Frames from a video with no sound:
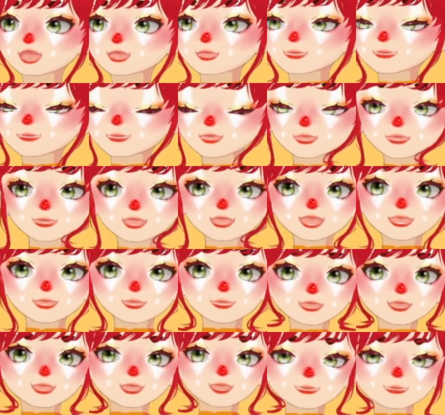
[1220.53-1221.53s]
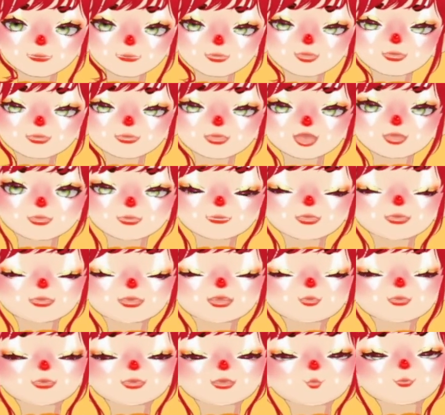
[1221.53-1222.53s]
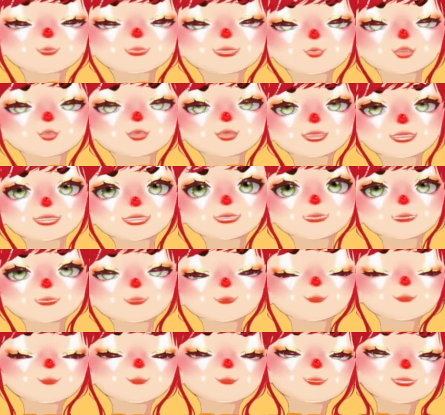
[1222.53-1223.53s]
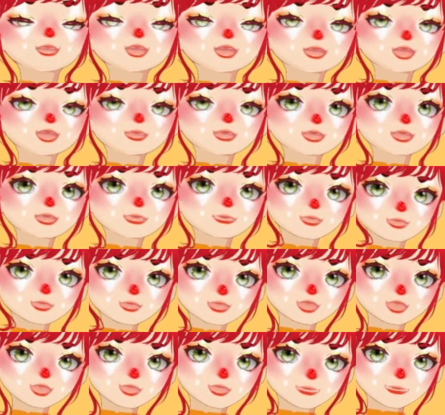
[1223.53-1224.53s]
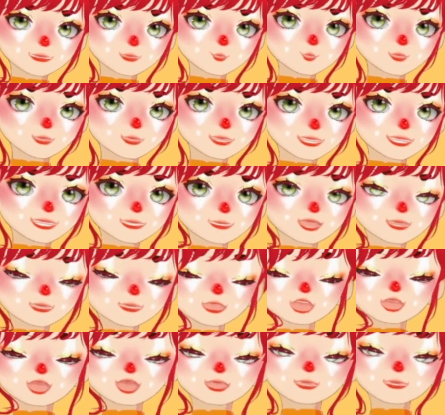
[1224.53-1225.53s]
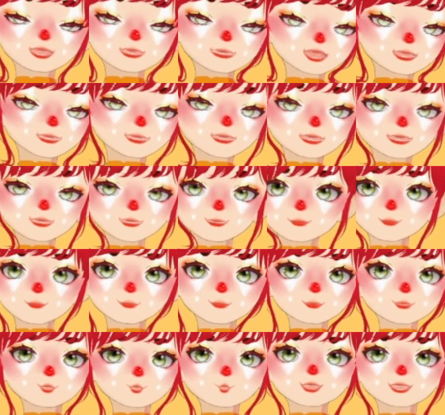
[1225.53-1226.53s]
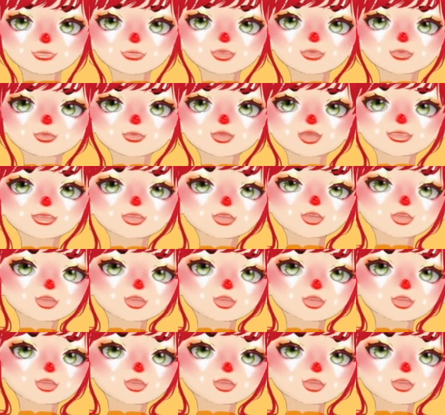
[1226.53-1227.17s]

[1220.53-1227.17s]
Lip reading: Streamlabs! I use Streamlabs. I was going to use OBS, but my friend Hoshi recommended Streamlabs, and so this is just where I am.